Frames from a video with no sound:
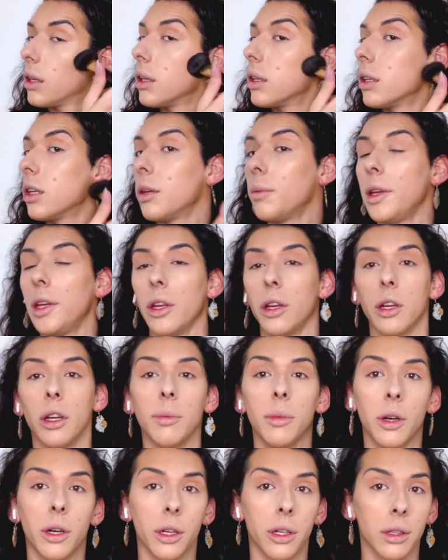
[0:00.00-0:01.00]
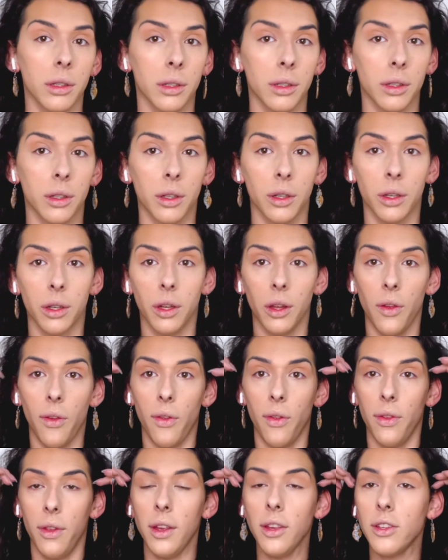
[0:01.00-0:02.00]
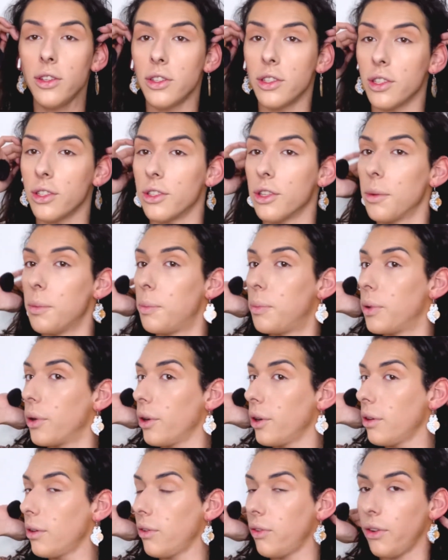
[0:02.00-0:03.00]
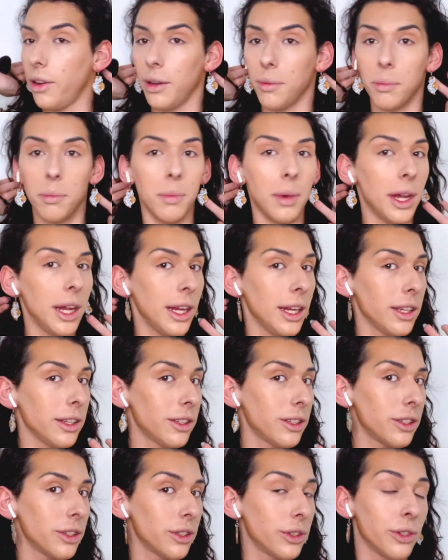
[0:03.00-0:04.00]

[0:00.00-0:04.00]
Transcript: I mean, come on. This is the perfect base